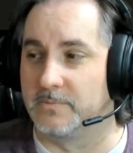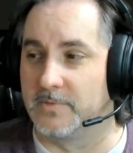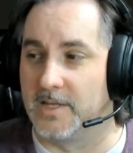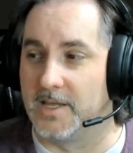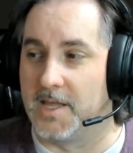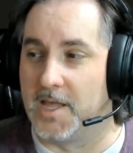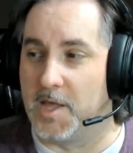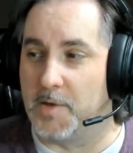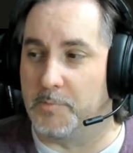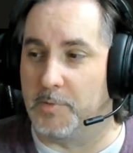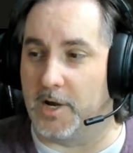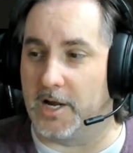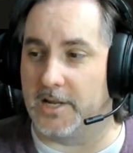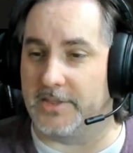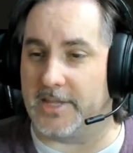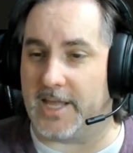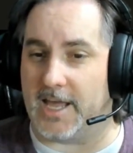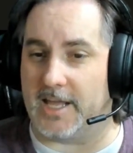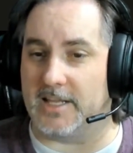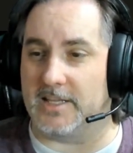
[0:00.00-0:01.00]
But other than
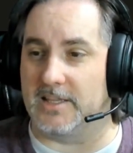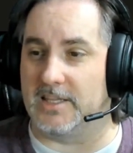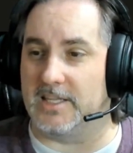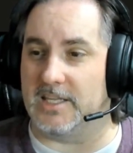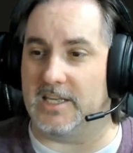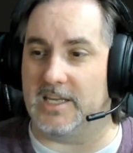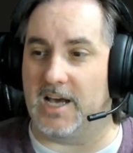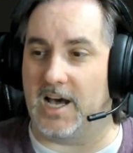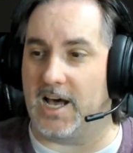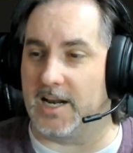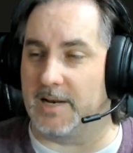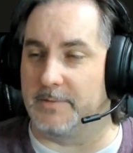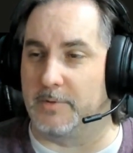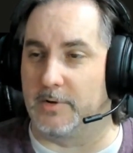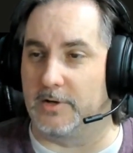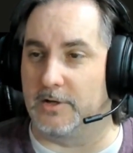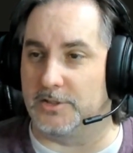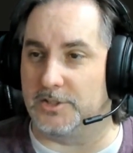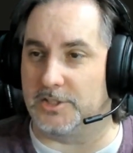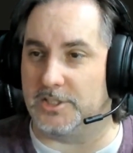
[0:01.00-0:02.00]
that, the
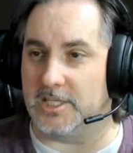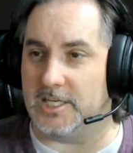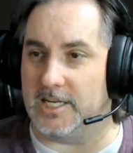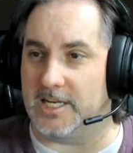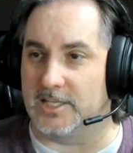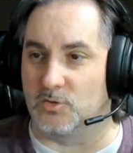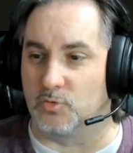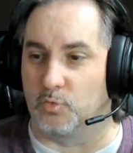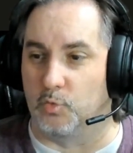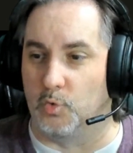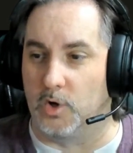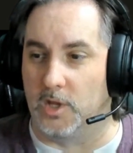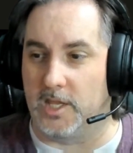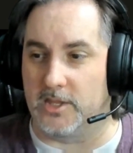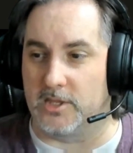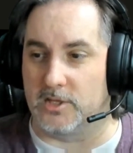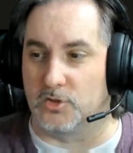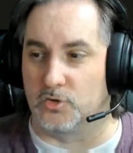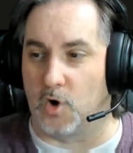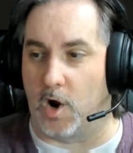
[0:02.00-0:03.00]
Hatamoto Chi is really the
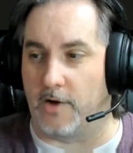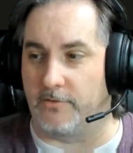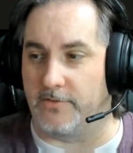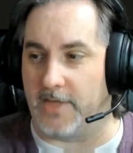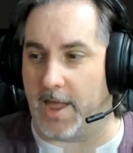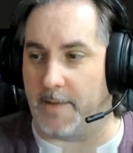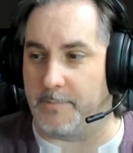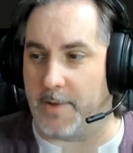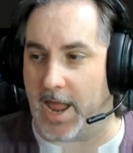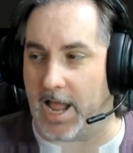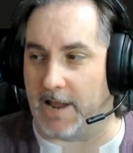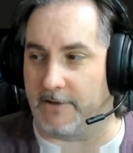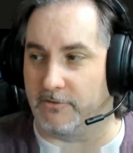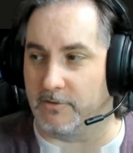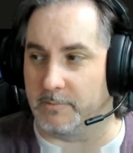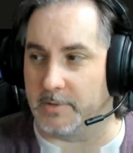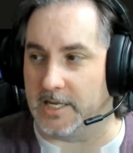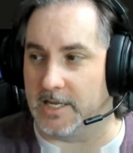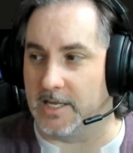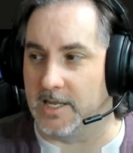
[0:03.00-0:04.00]
draw of that pack for
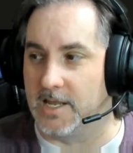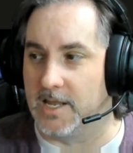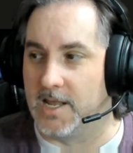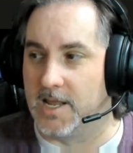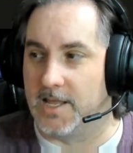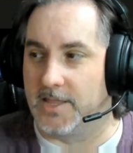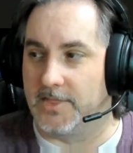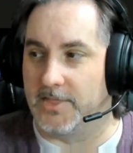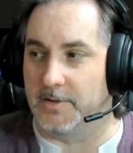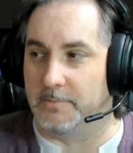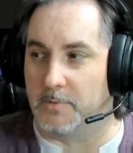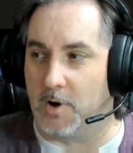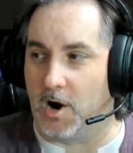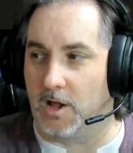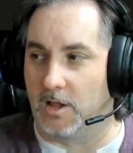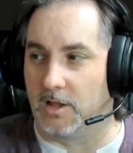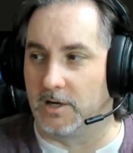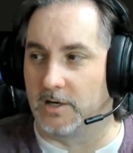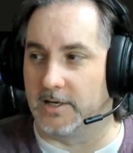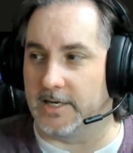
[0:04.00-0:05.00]
me. The
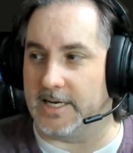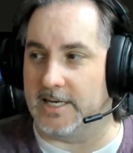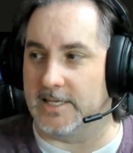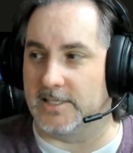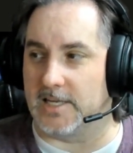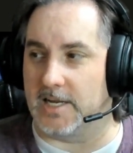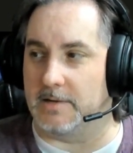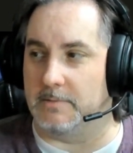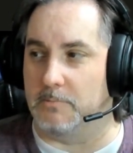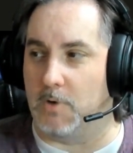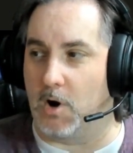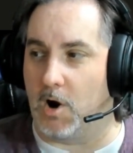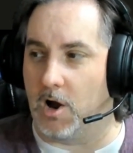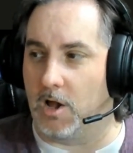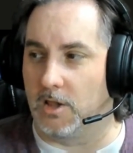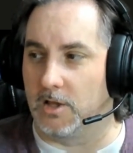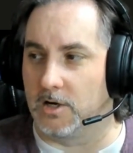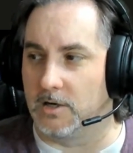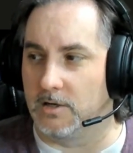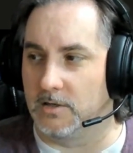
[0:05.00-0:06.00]
Mauler is a
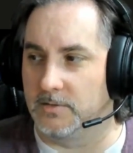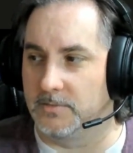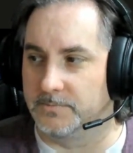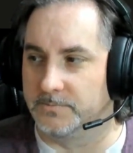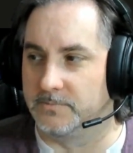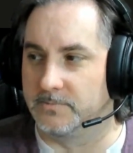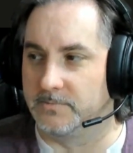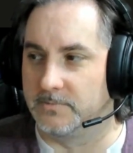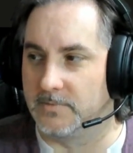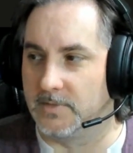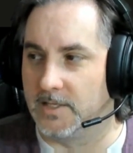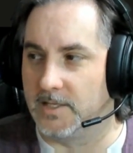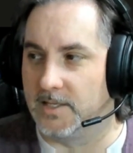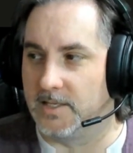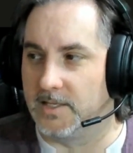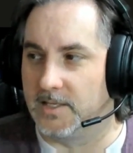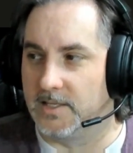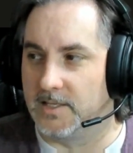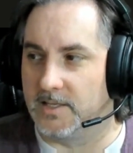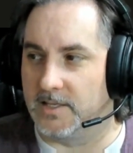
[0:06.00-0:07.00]
Mauler,
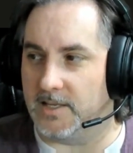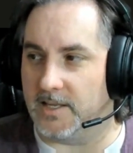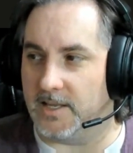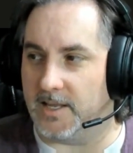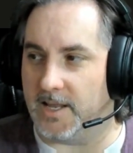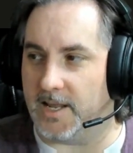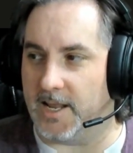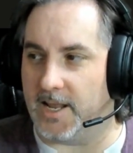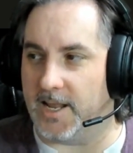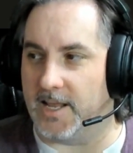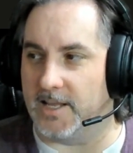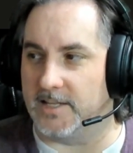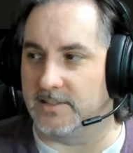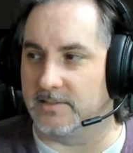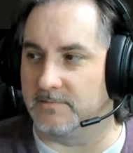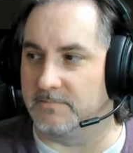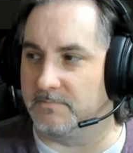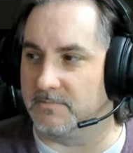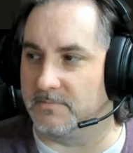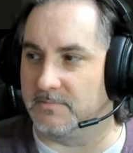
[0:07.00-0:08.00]
and
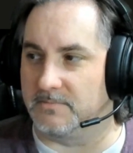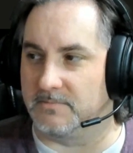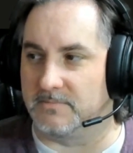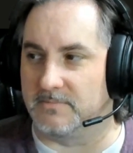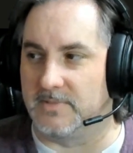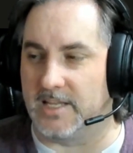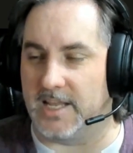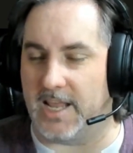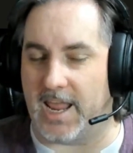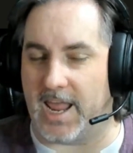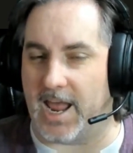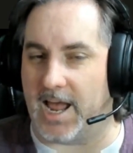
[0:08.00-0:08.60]
yeah,